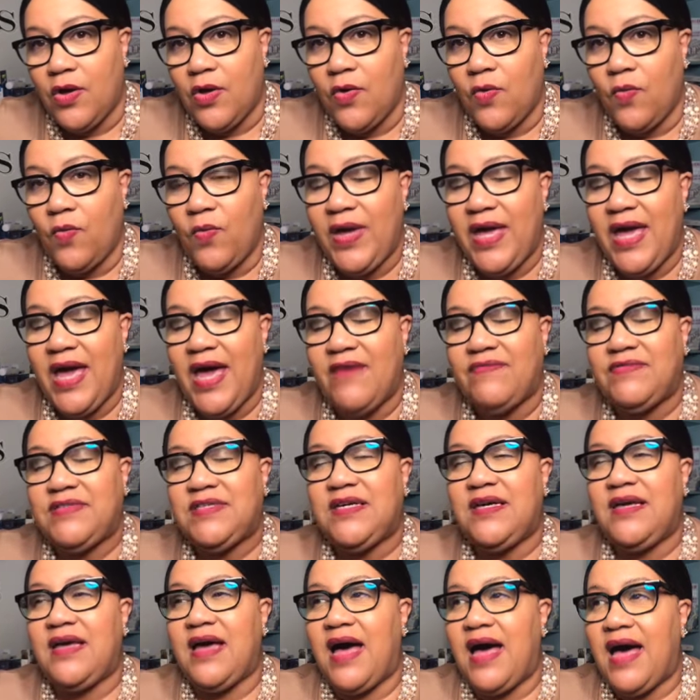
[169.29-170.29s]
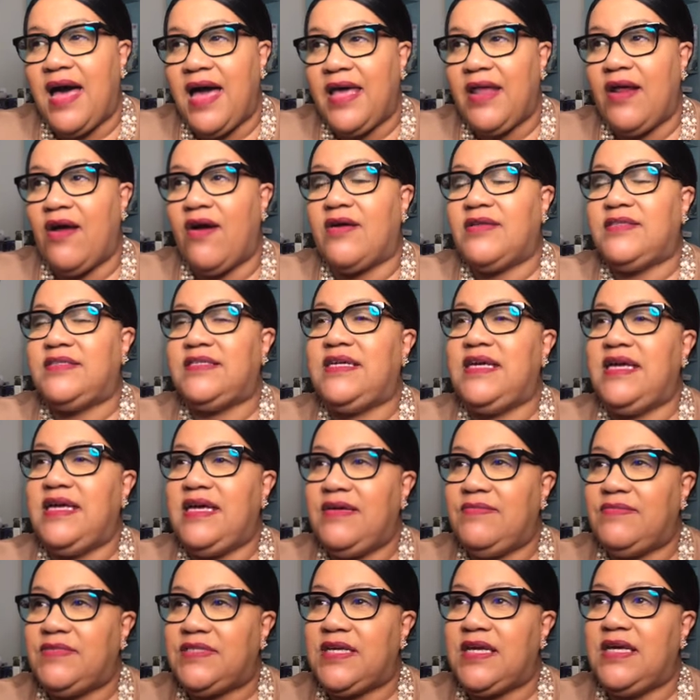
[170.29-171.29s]
We have to guide our
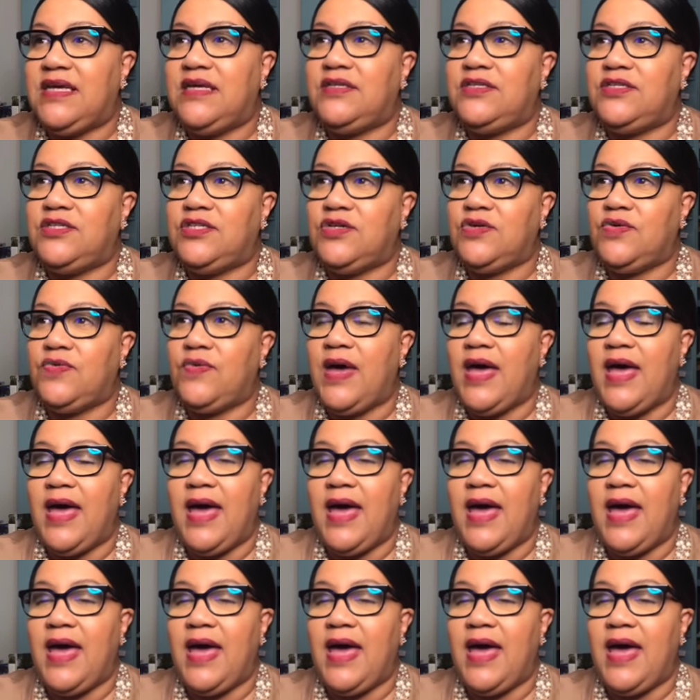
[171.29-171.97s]
teams into